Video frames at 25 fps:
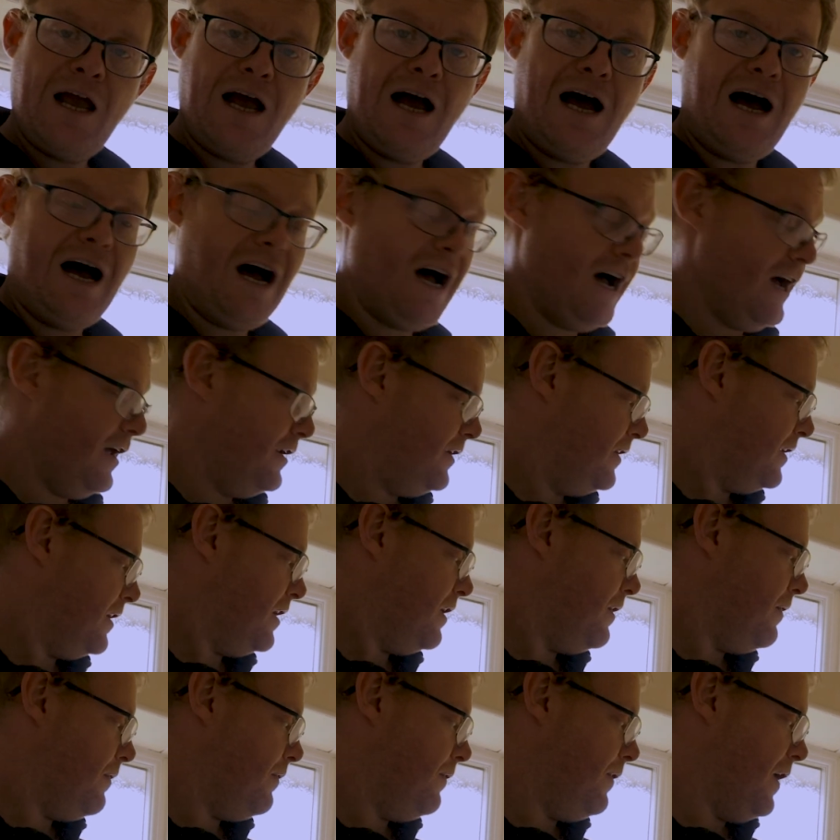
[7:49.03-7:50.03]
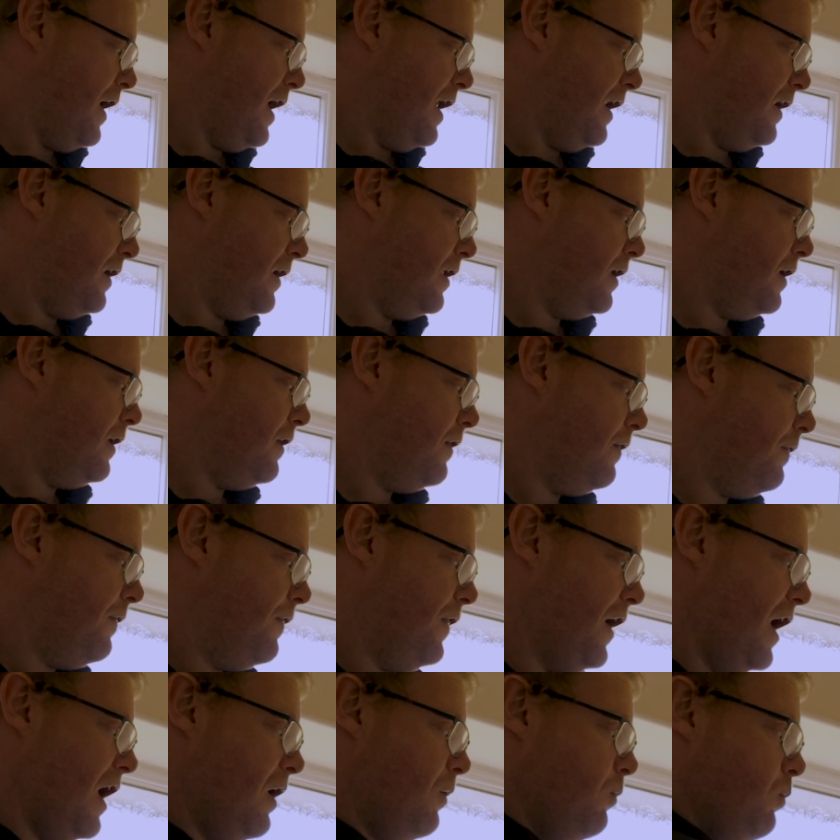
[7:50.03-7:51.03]
and then
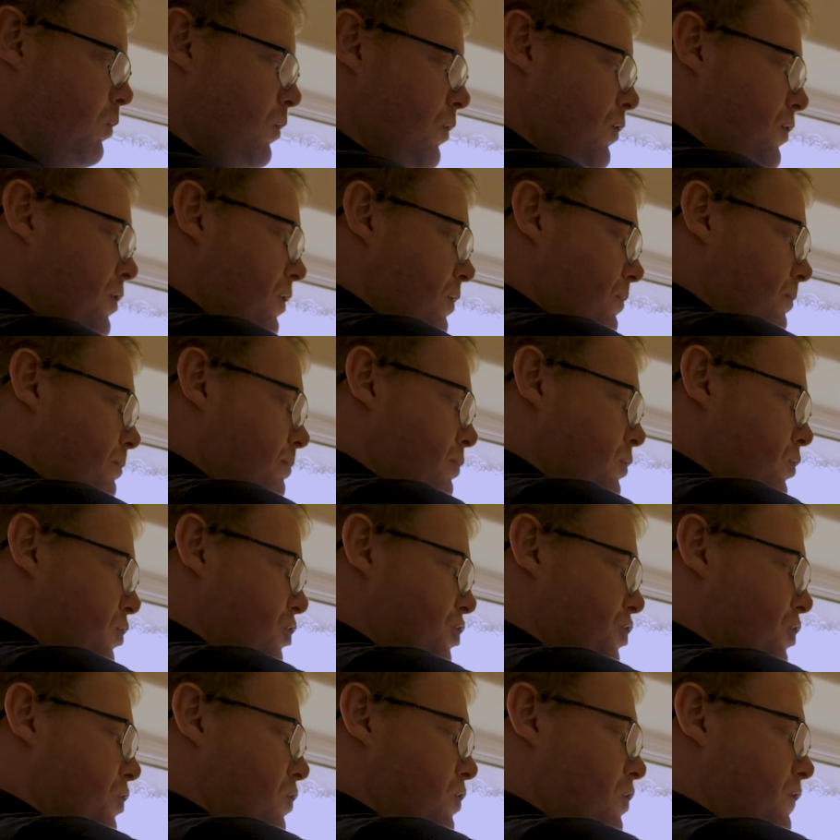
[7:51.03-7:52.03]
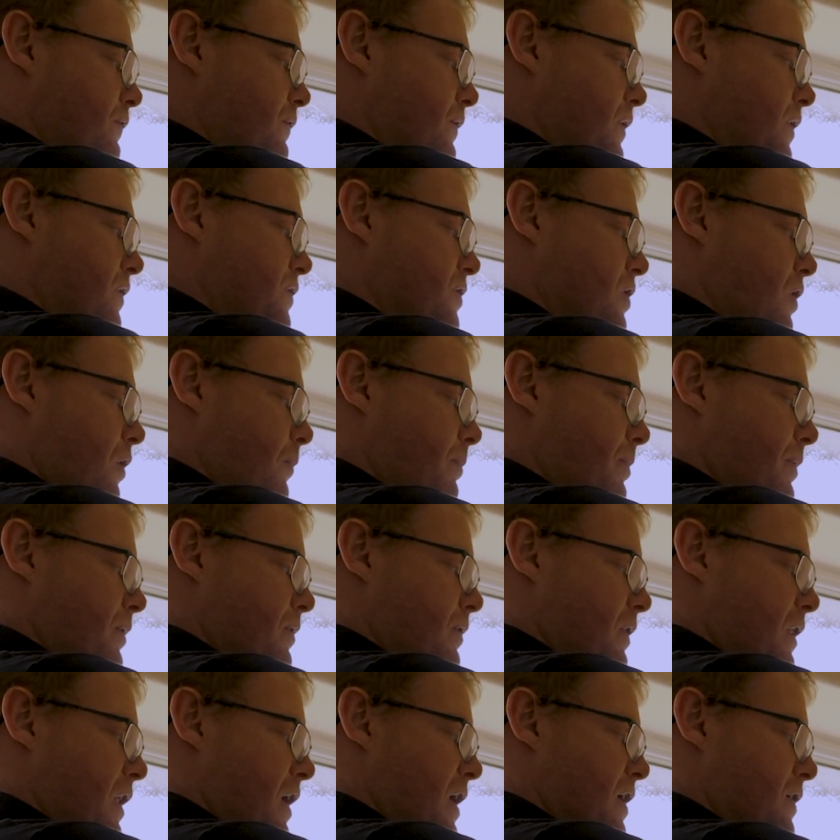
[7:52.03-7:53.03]
that would push over the top
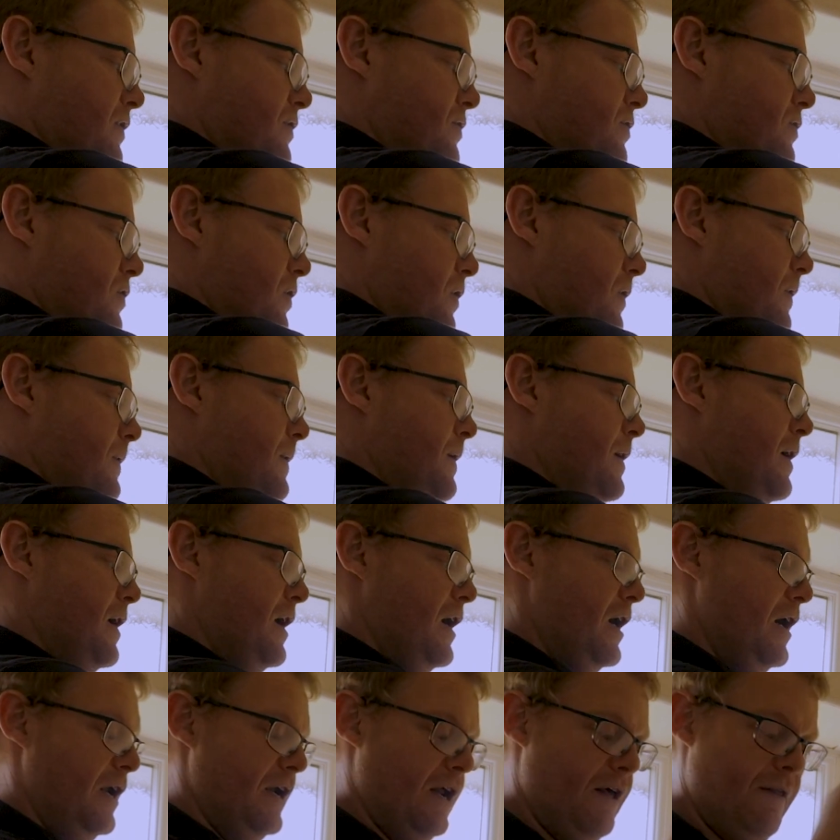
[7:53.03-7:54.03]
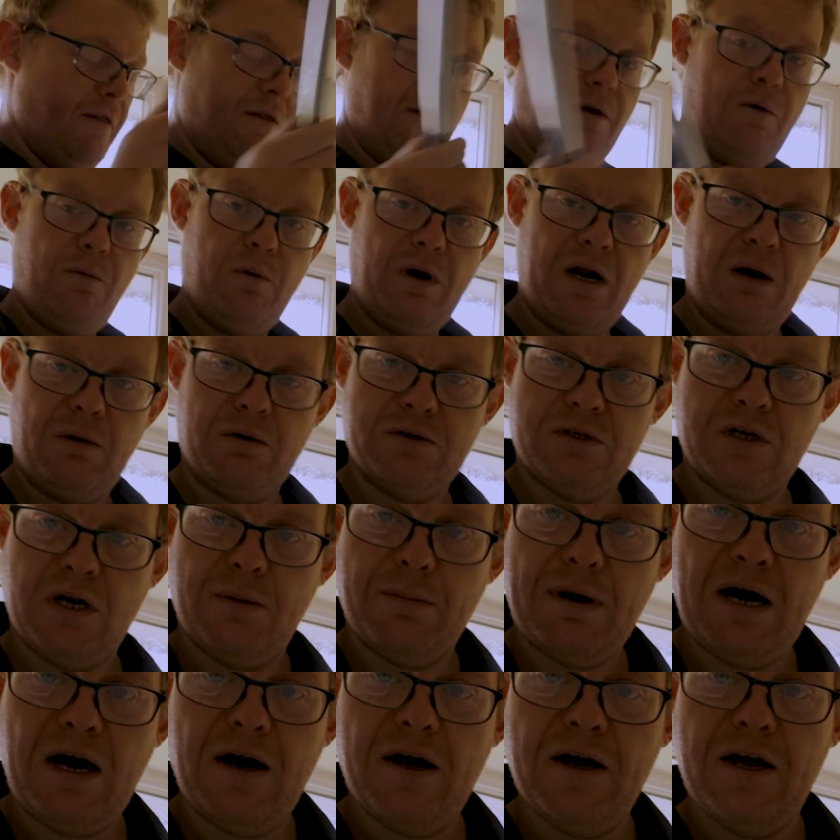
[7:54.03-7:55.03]
like so. And then when I was on
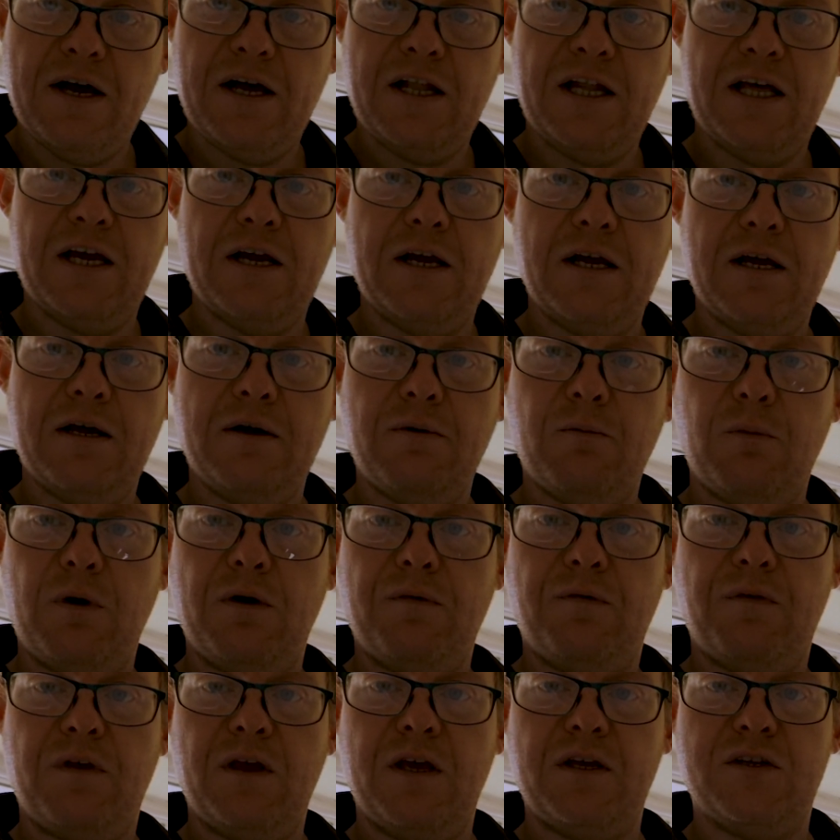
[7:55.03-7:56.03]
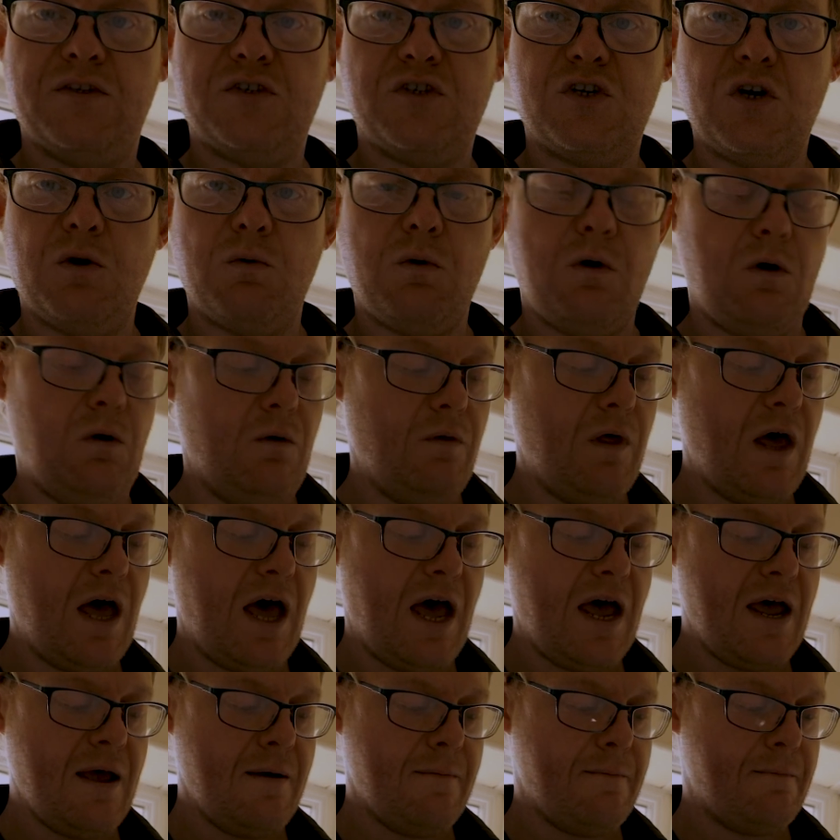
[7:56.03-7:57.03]
about earlier with the screw hole
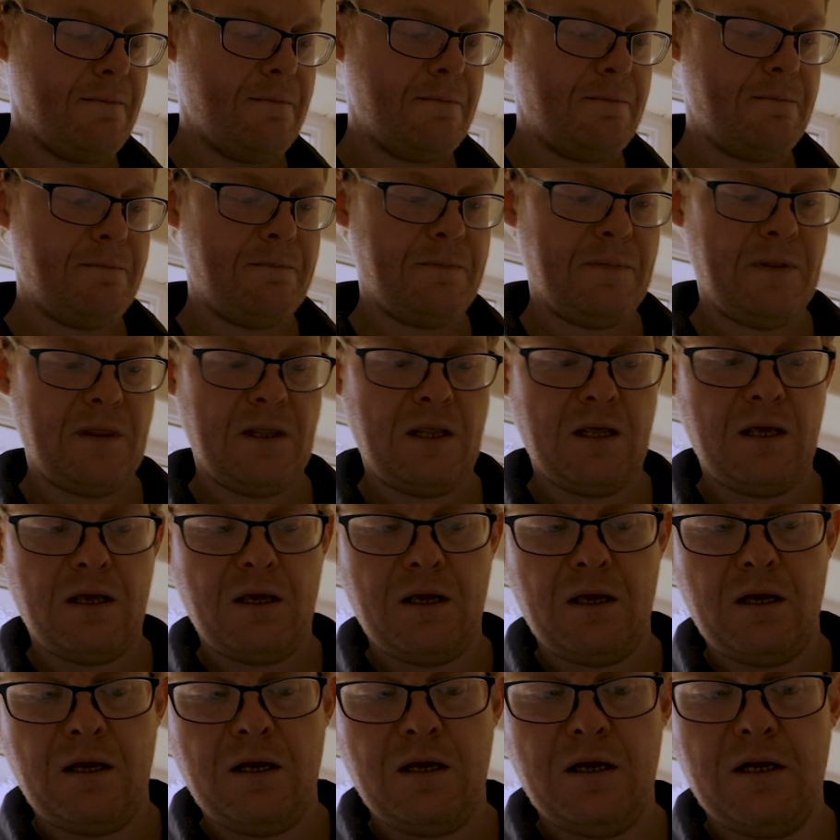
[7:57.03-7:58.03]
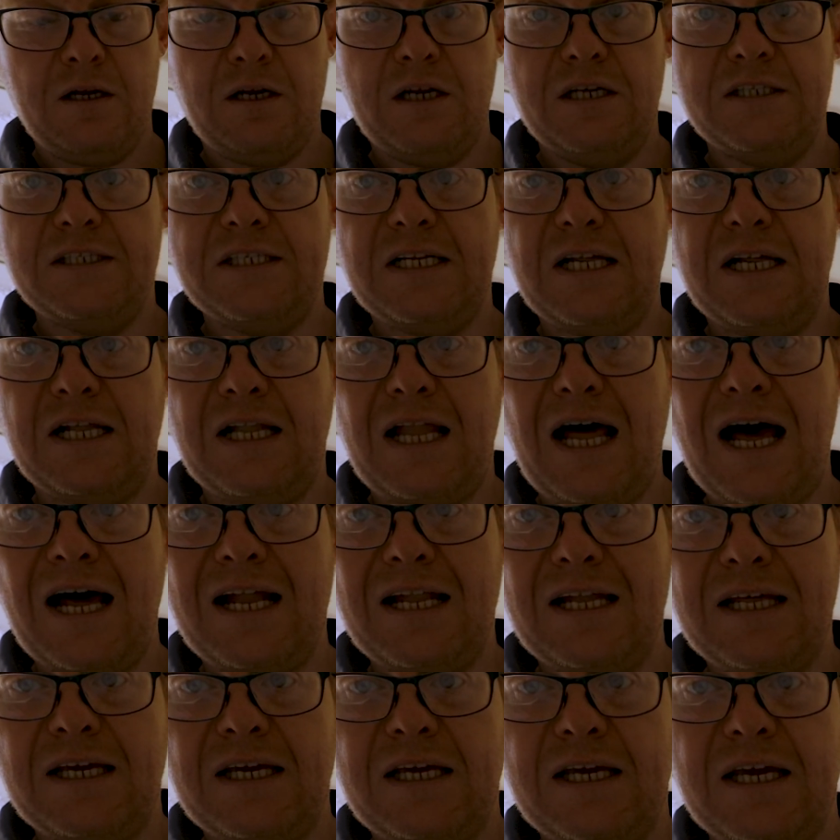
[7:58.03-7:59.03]
there, there's a little
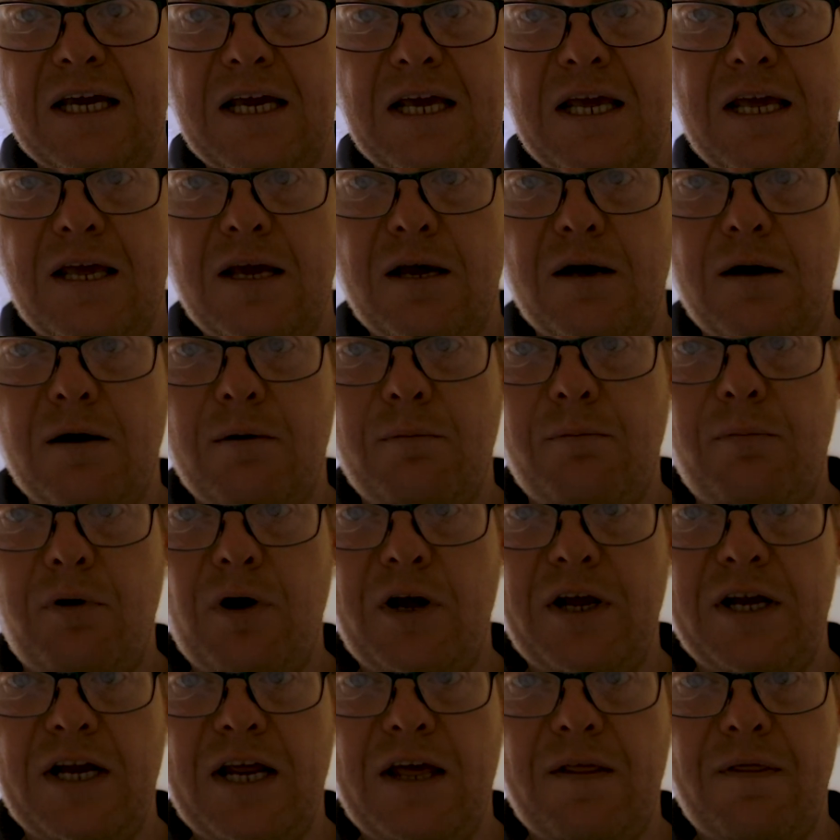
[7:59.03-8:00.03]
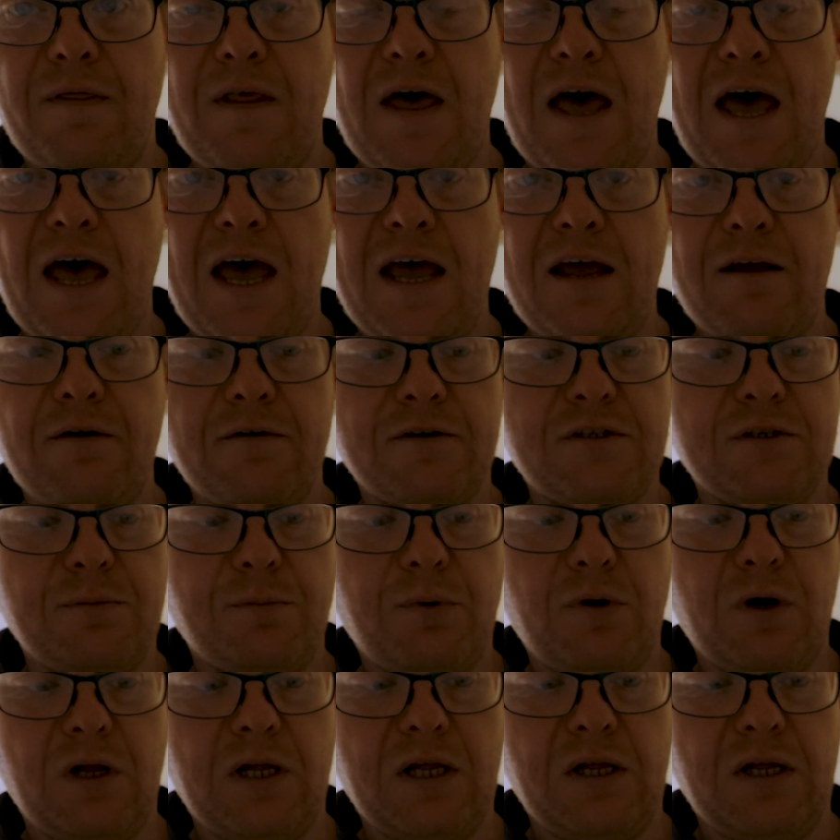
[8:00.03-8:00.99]
Allen key point in there to put a